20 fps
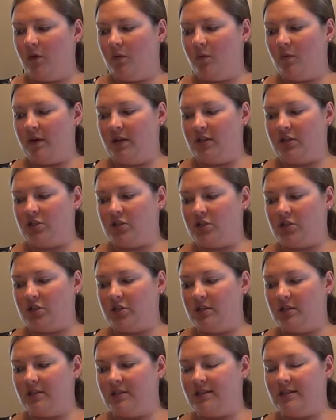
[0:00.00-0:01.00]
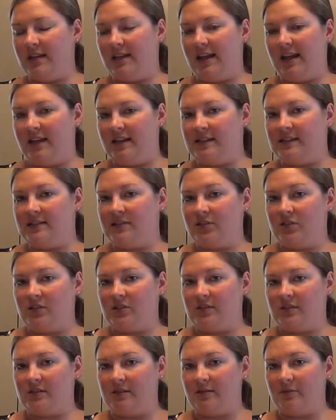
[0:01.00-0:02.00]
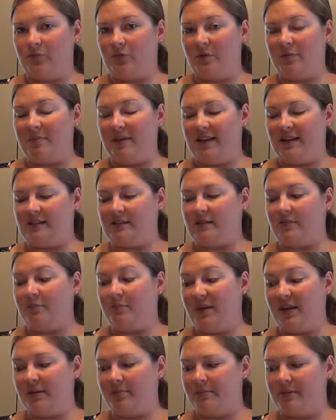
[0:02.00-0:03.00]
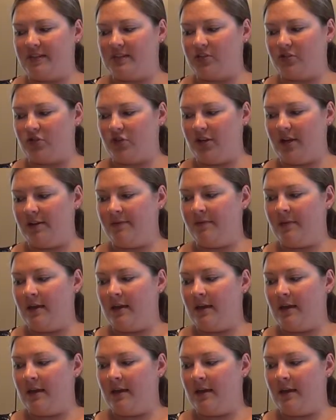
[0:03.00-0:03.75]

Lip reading: which today still remains a big mystery.